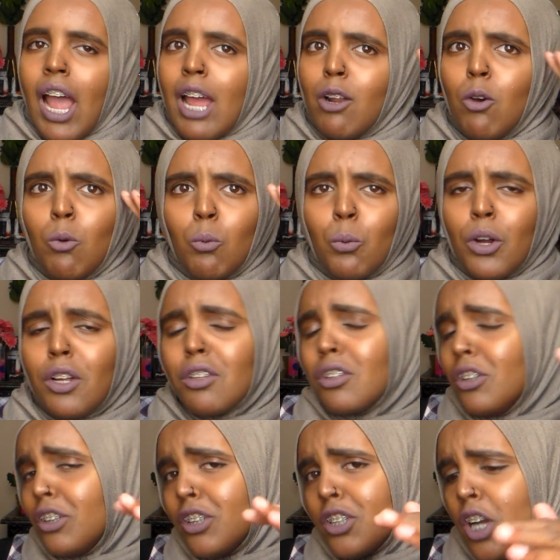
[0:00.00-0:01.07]
I don't wear
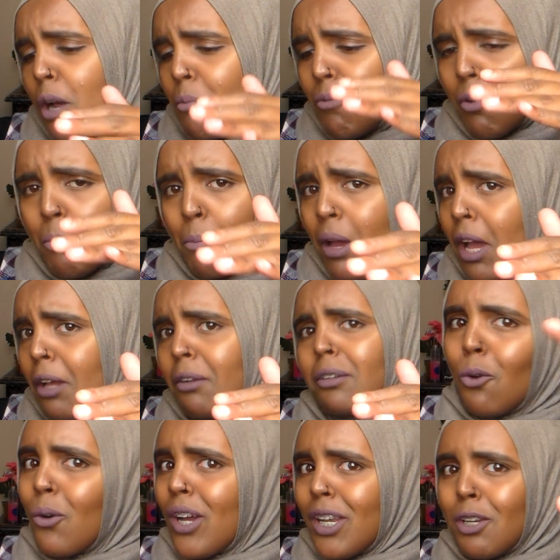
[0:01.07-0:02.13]
the hijab for men.
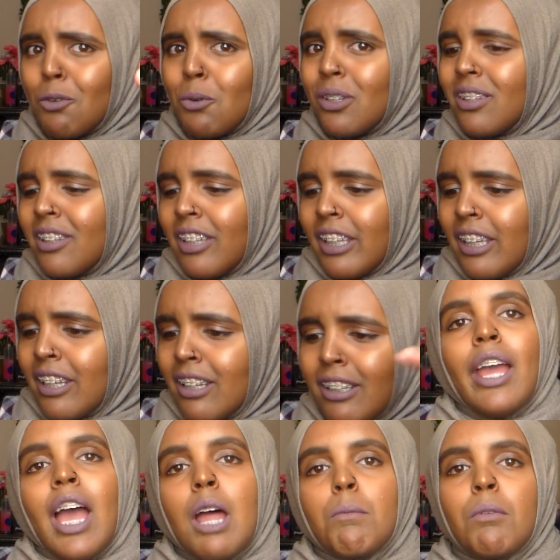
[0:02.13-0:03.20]
Don't get it twisted. It
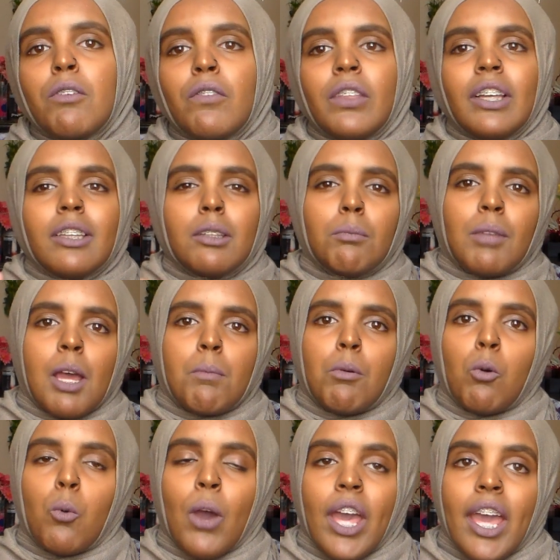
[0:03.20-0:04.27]
had me feeling some type
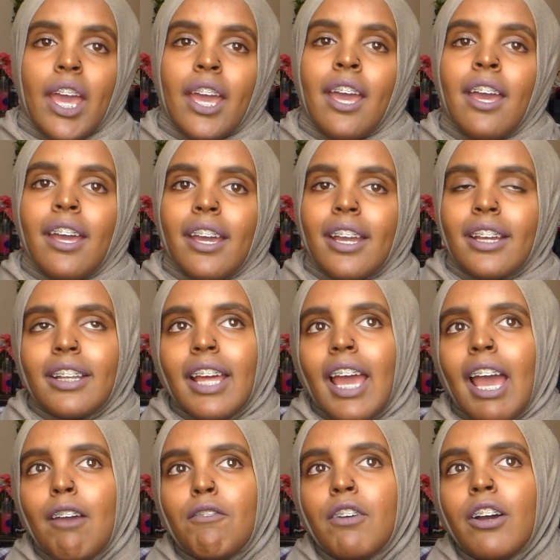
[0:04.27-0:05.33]
of way, and
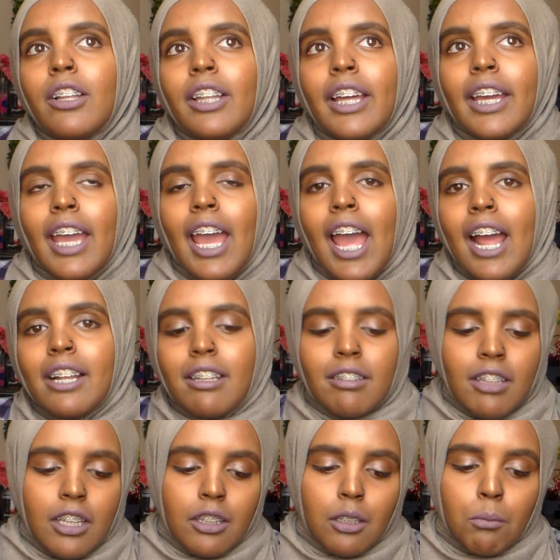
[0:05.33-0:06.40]
I felt like I had to
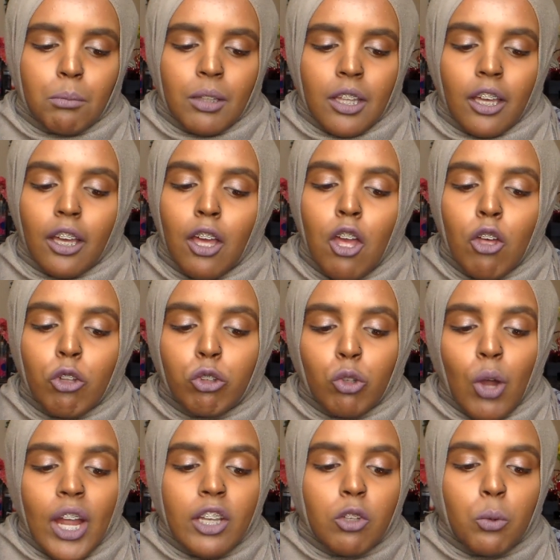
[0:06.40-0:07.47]
say something.
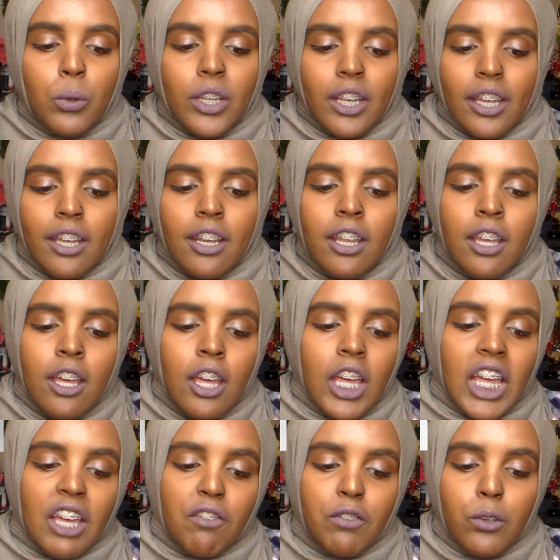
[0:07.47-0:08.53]
So I tweeted,
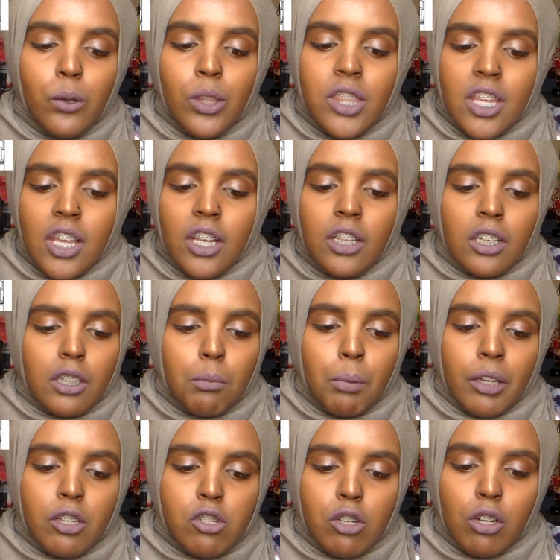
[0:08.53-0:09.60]
if you think this
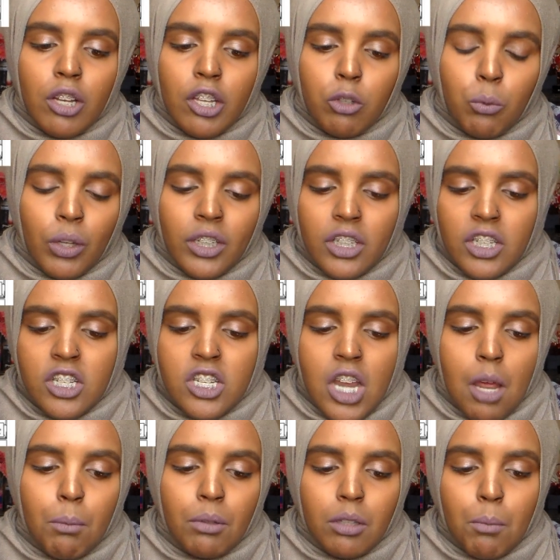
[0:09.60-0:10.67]
picture is what the
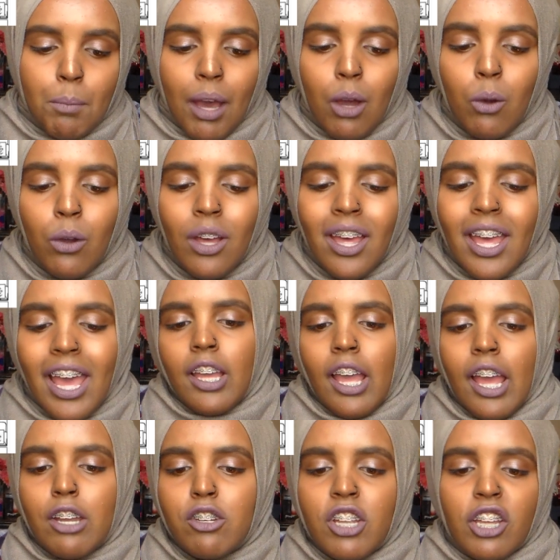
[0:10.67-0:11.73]
hijab is about,
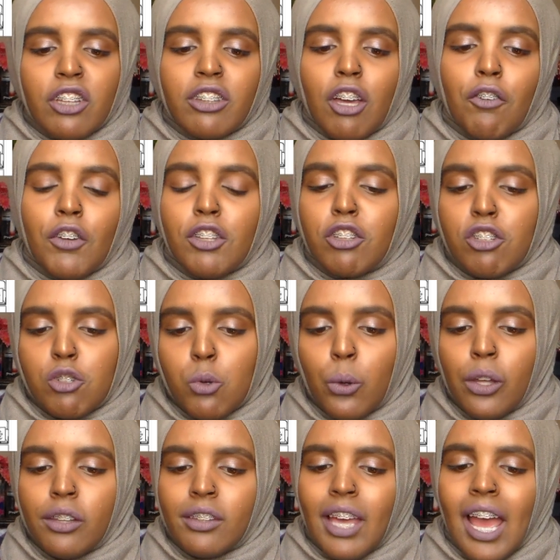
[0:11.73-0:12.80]
educate yourself. It's a
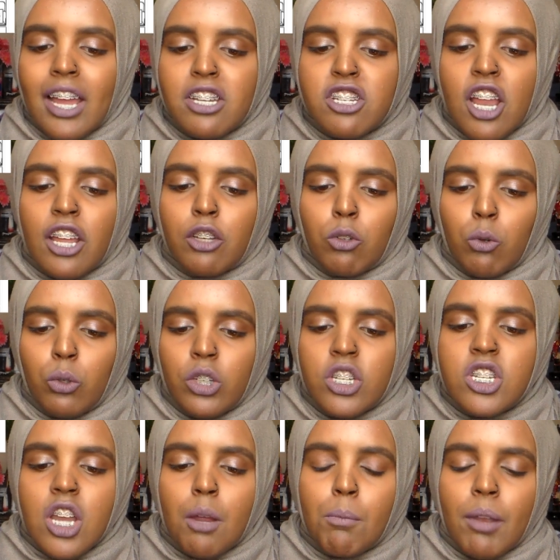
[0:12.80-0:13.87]
choice. Hashtag no
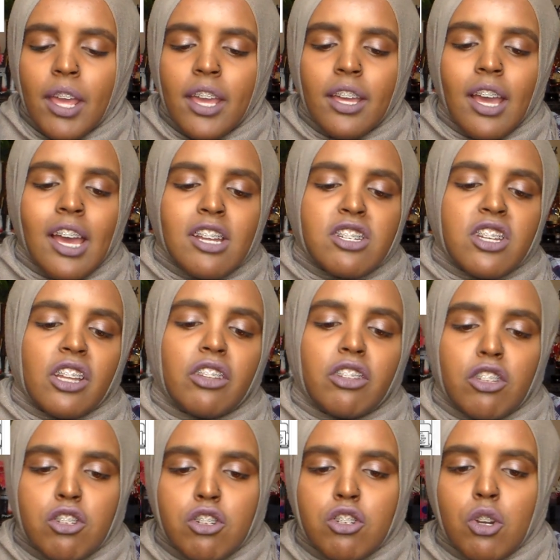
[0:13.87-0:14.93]
hijab day. Hashtag
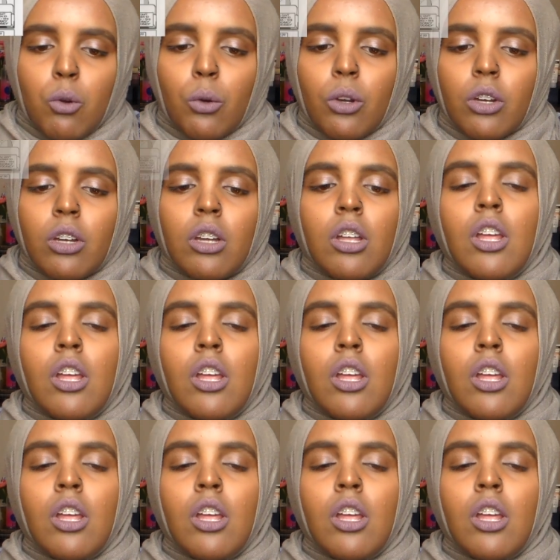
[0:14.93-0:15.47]
such a joke.